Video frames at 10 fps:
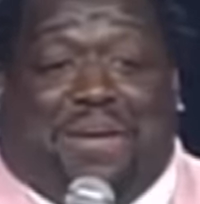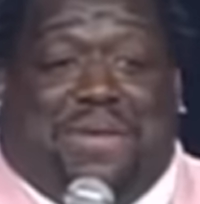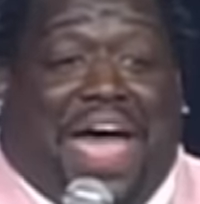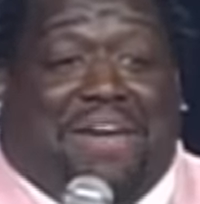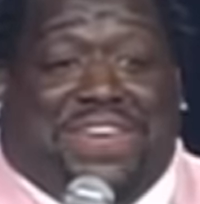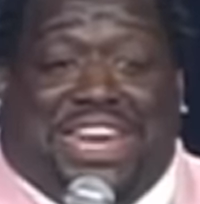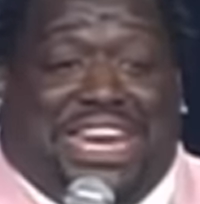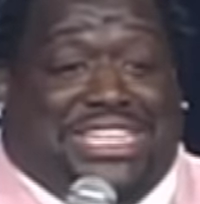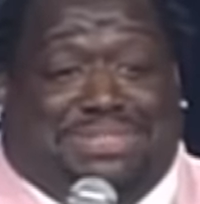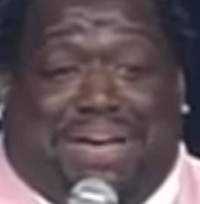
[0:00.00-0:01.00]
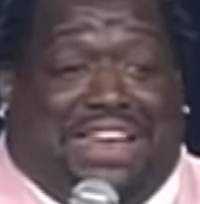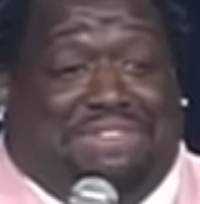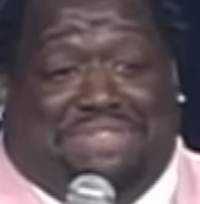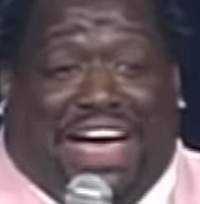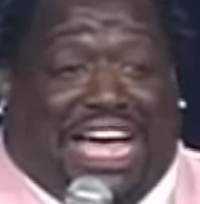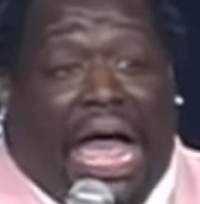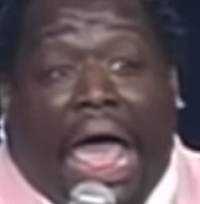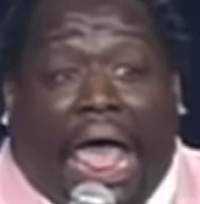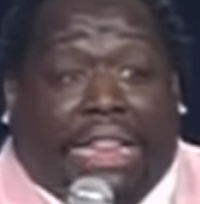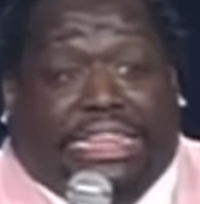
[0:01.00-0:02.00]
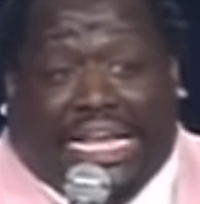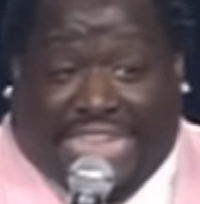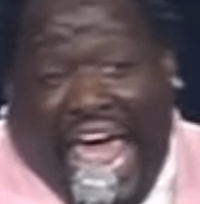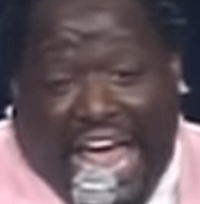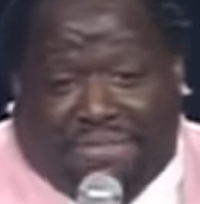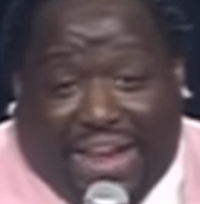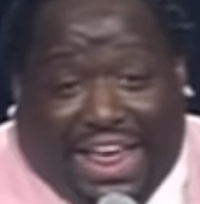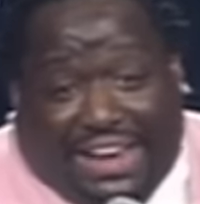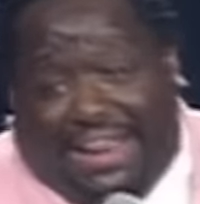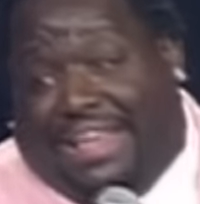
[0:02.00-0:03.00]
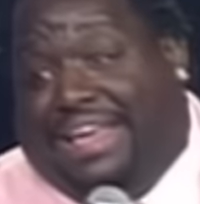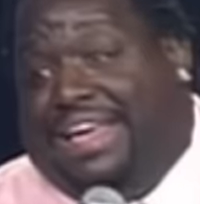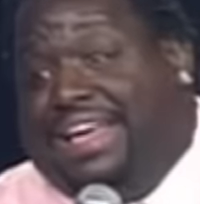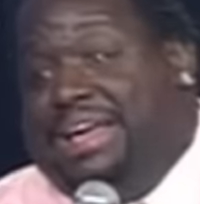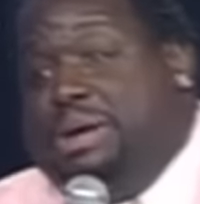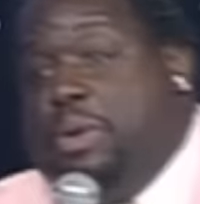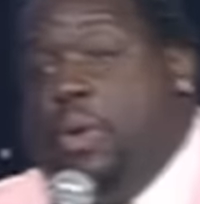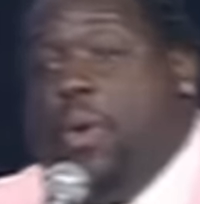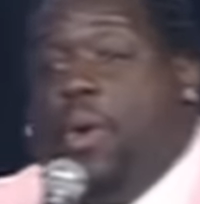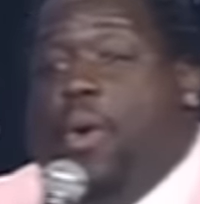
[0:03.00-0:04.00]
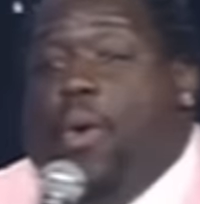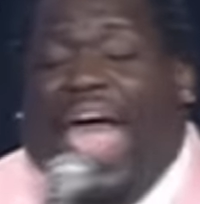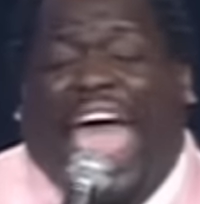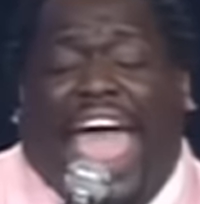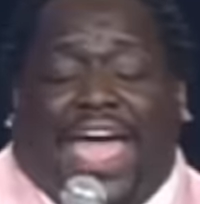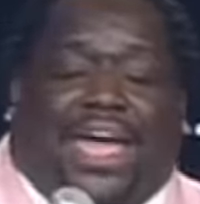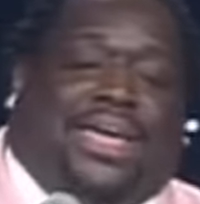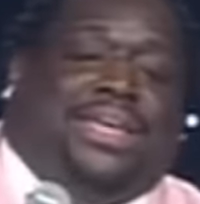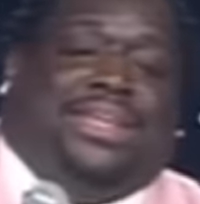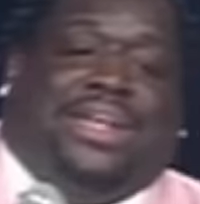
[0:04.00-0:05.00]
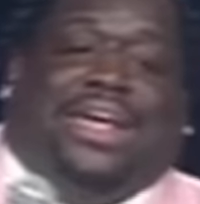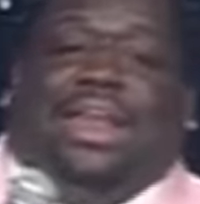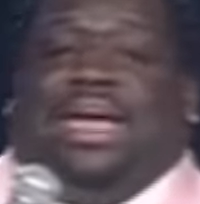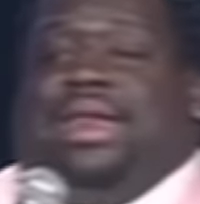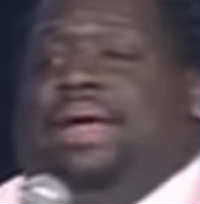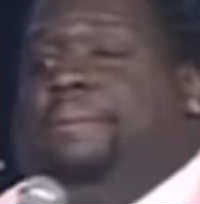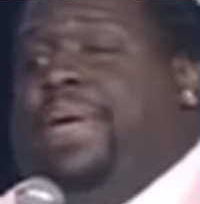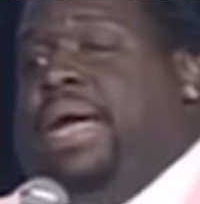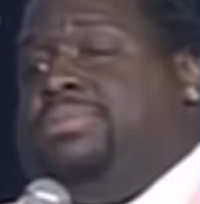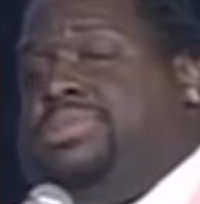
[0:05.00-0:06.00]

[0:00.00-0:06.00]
arriving in this motherfucker this evening. Woo-wee! Look at them pimps